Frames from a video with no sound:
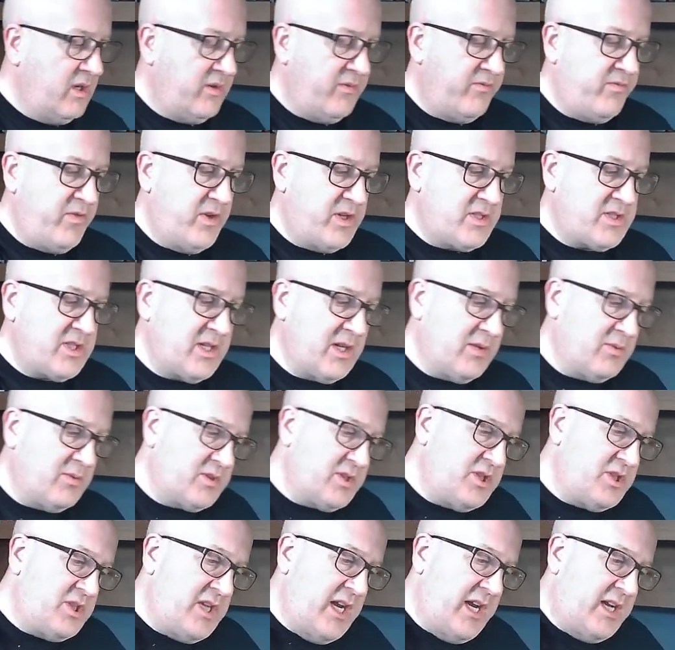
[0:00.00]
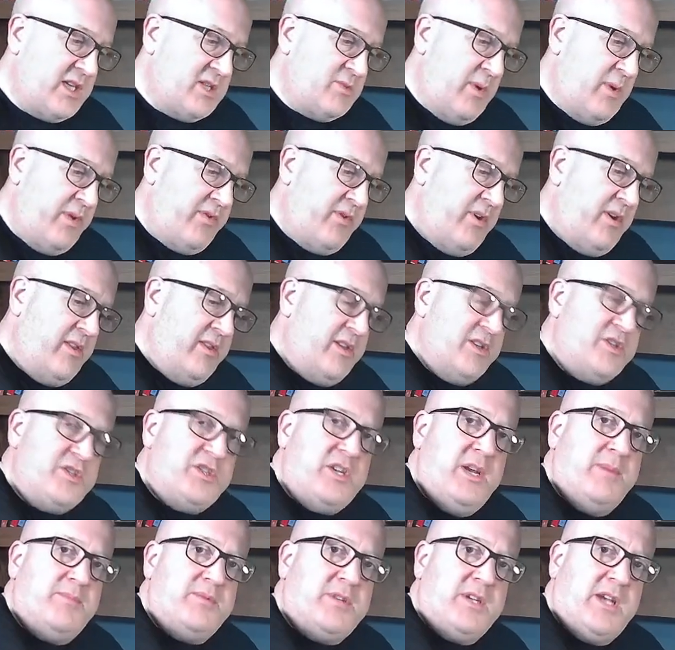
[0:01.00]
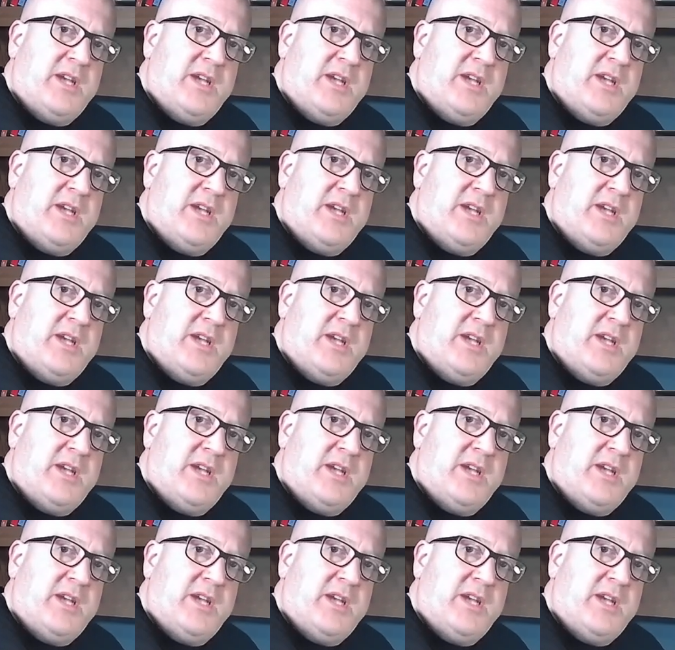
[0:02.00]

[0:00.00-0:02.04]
First thing I want to check is whether any of these chips are